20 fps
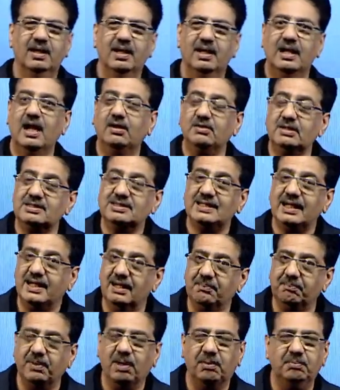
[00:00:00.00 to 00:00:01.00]
Now, the
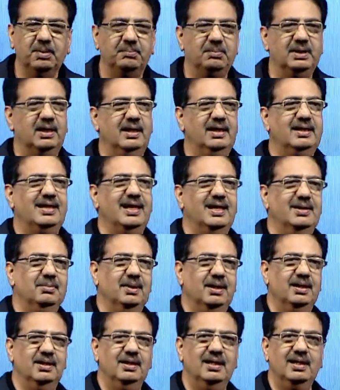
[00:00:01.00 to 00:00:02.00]
second problem really came
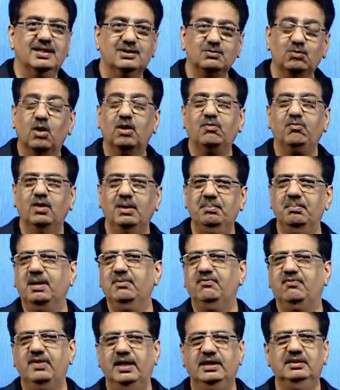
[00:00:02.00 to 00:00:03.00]
in is, what will my
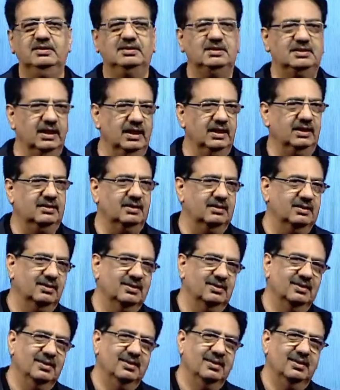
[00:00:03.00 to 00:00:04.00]
friends think?
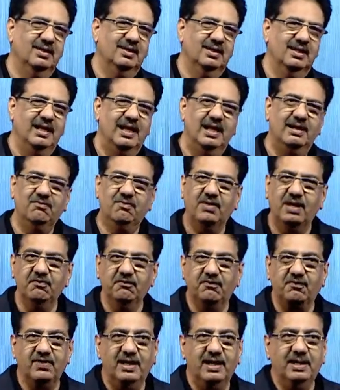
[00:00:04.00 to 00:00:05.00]
And one
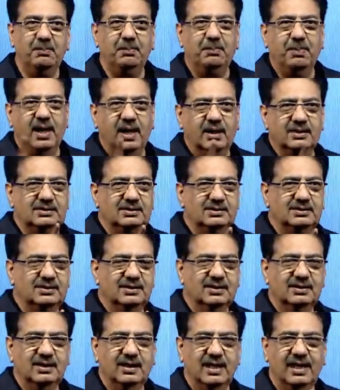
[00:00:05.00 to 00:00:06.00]
friend passed
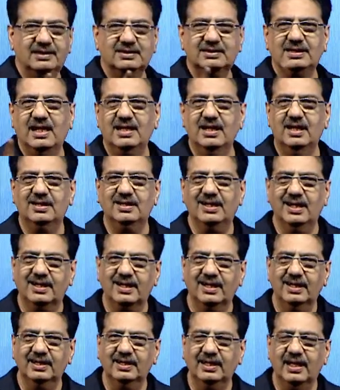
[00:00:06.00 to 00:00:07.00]
and started
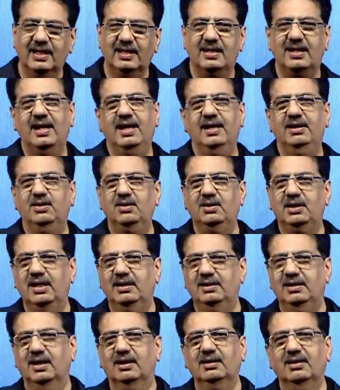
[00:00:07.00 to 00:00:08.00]
giggling and ran to
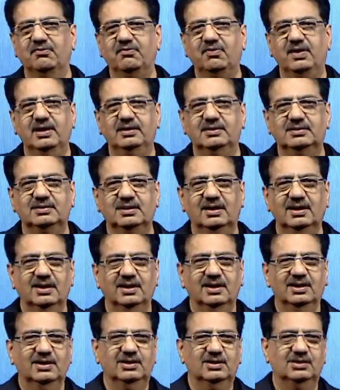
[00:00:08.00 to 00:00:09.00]
get the other friends
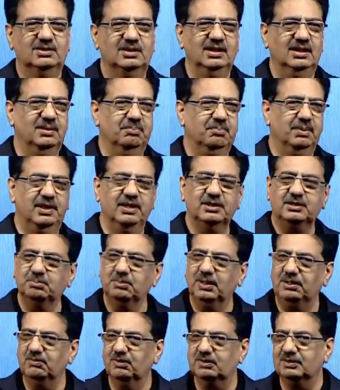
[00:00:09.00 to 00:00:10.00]
to see the
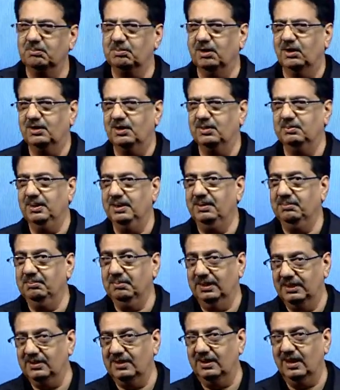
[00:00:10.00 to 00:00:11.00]
punishment was about to be
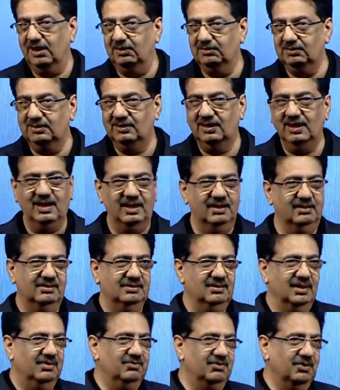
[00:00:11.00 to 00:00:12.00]
meted out, and
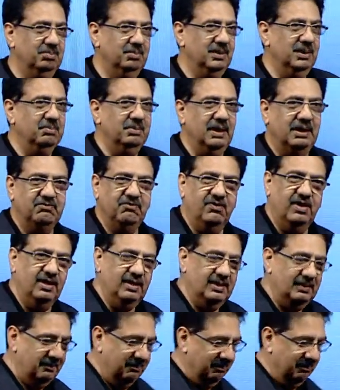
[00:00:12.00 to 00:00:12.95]
it would be a big fun.